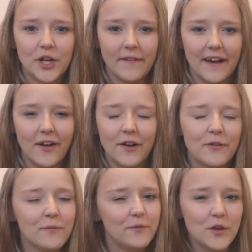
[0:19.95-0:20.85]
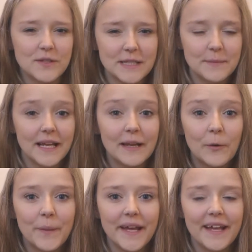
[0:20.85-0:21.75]
and that kind of confuses me a
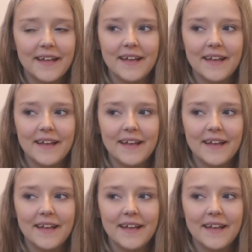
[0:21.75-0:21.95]
little bit.